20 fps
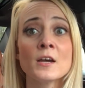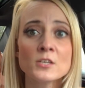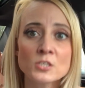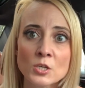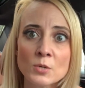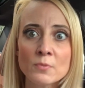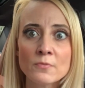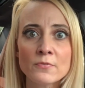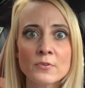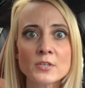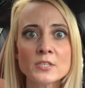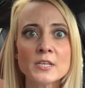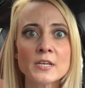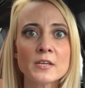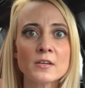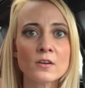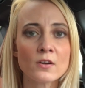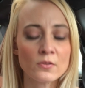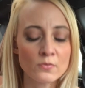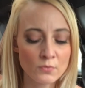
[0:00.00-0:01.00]
So before
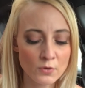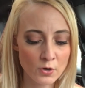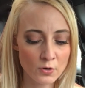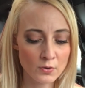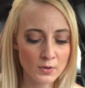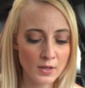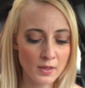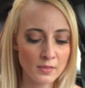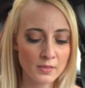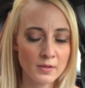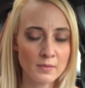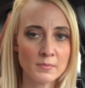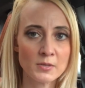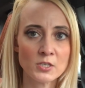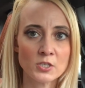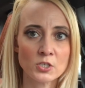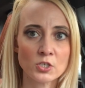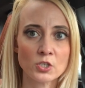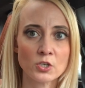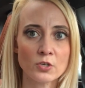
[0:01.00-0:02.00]
taking it on the road, let
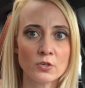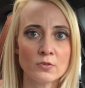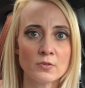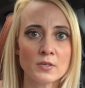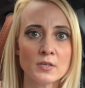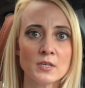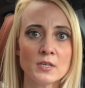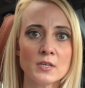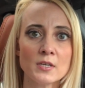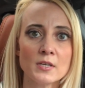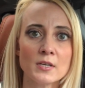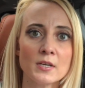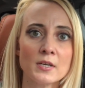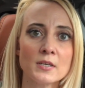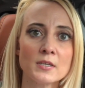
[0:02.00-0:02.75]
me just show you the key.